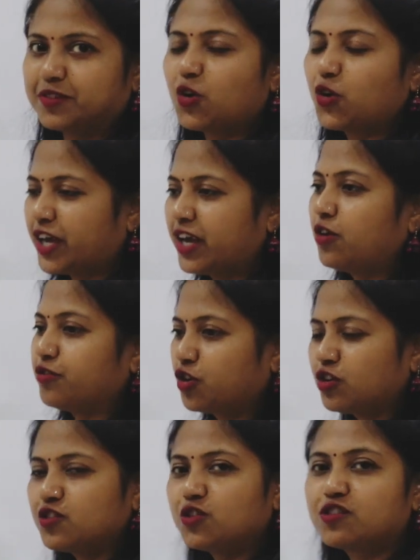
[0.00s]
okay, of
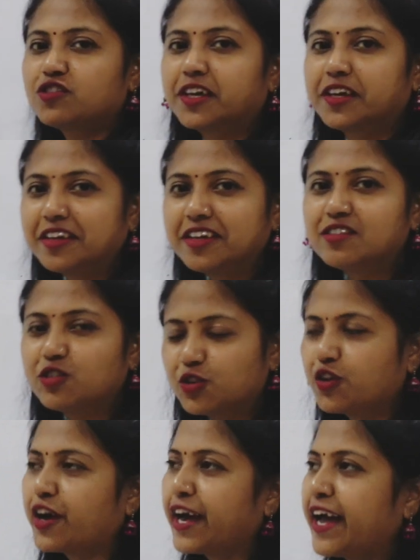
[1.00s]
course your steering is in
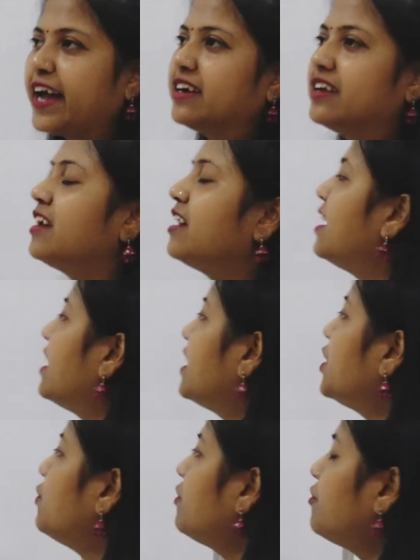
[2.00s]
your hand,
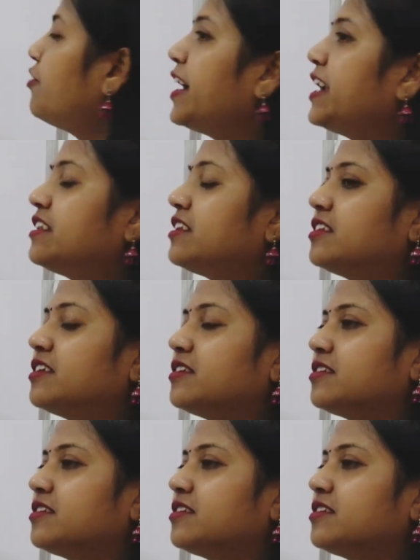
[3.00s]
you will find that